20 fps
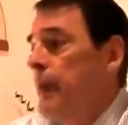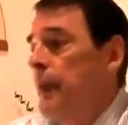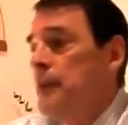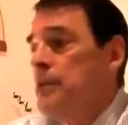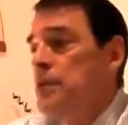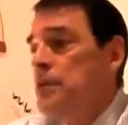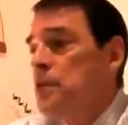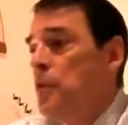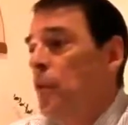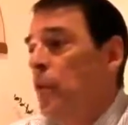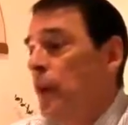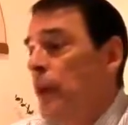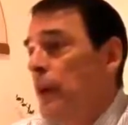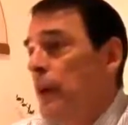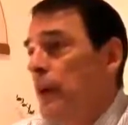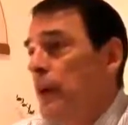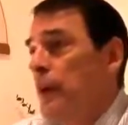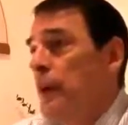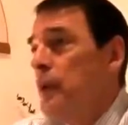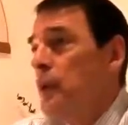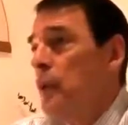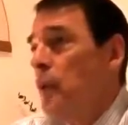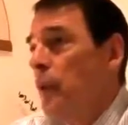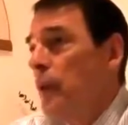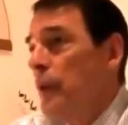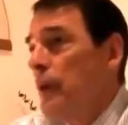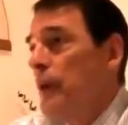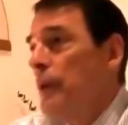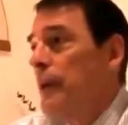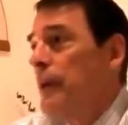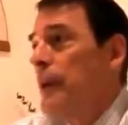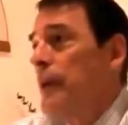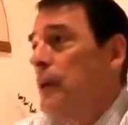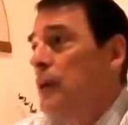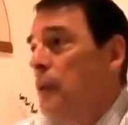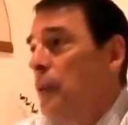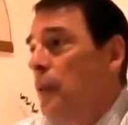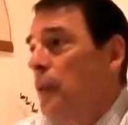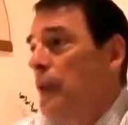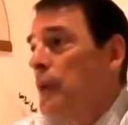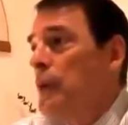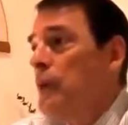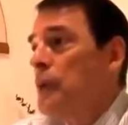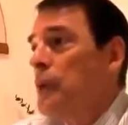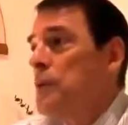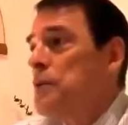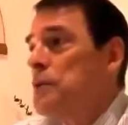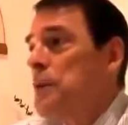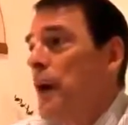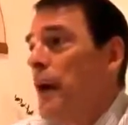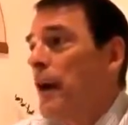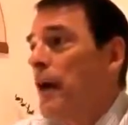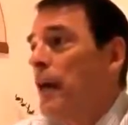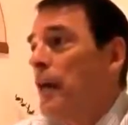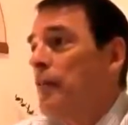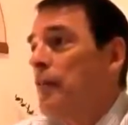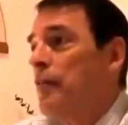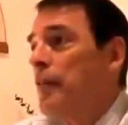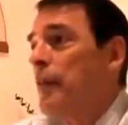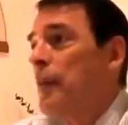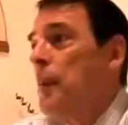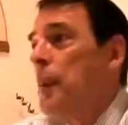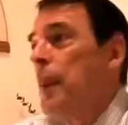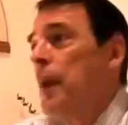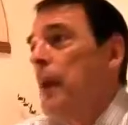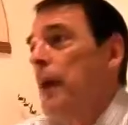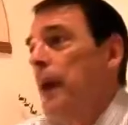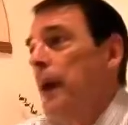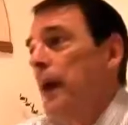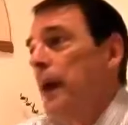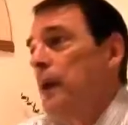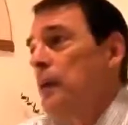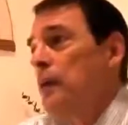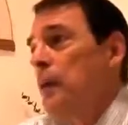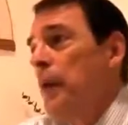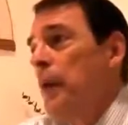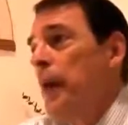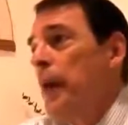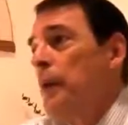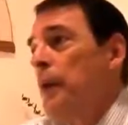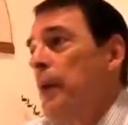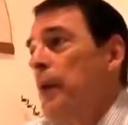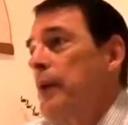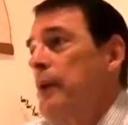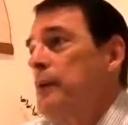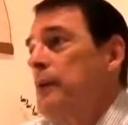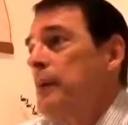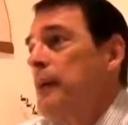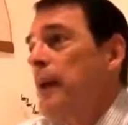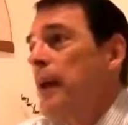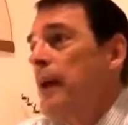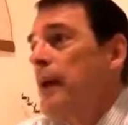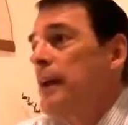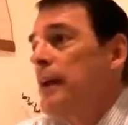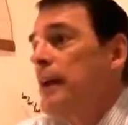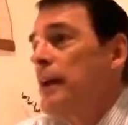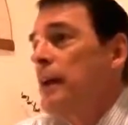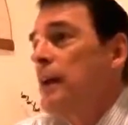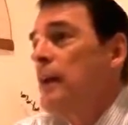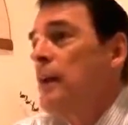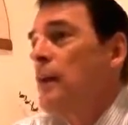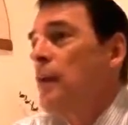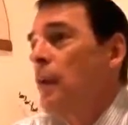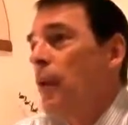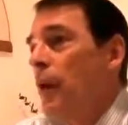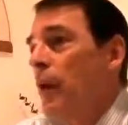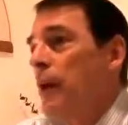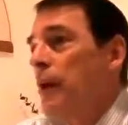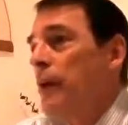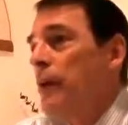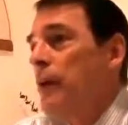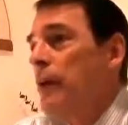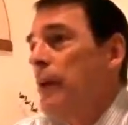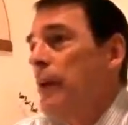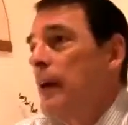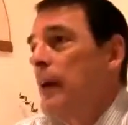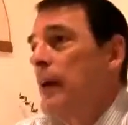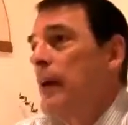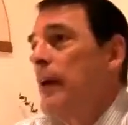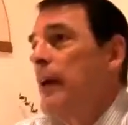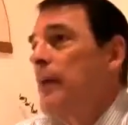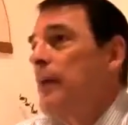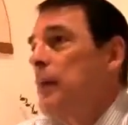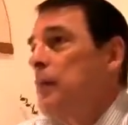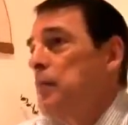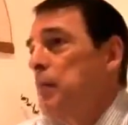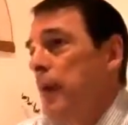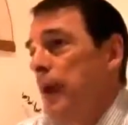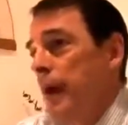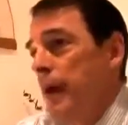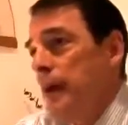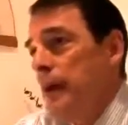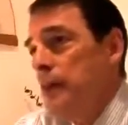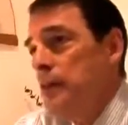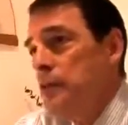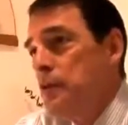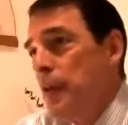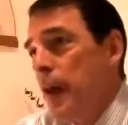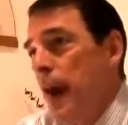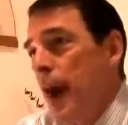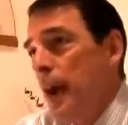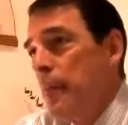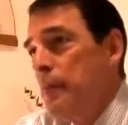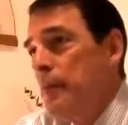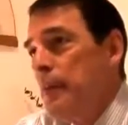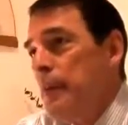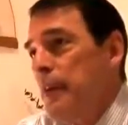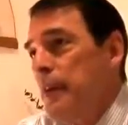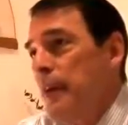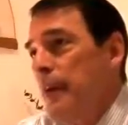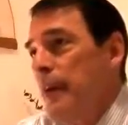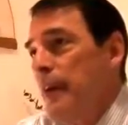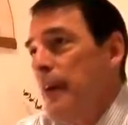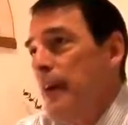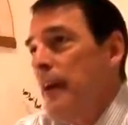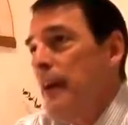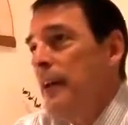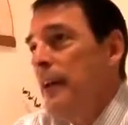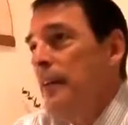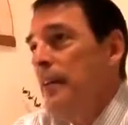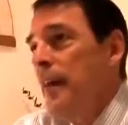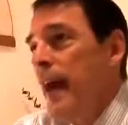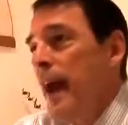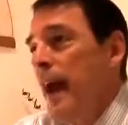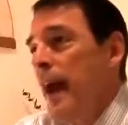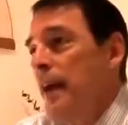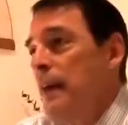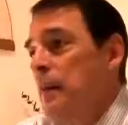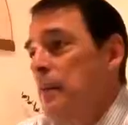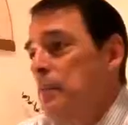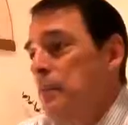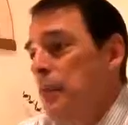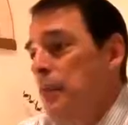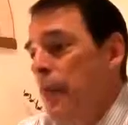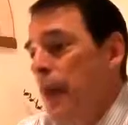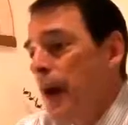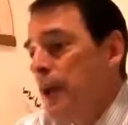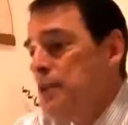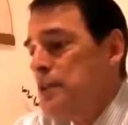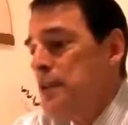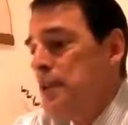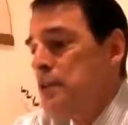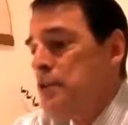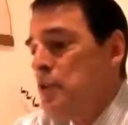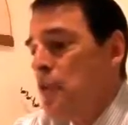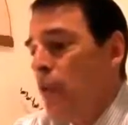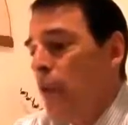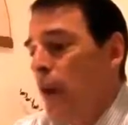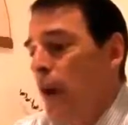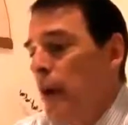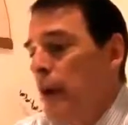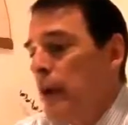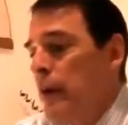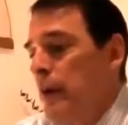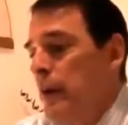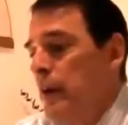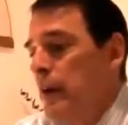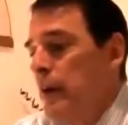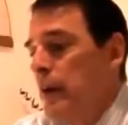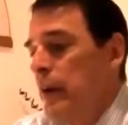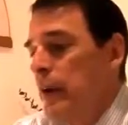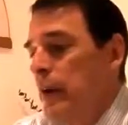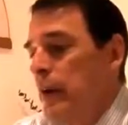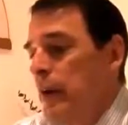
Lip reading: And it just wouldn't. It wouldn't resolve. And when I ran into Kangen Water, the penny dropped in that processed water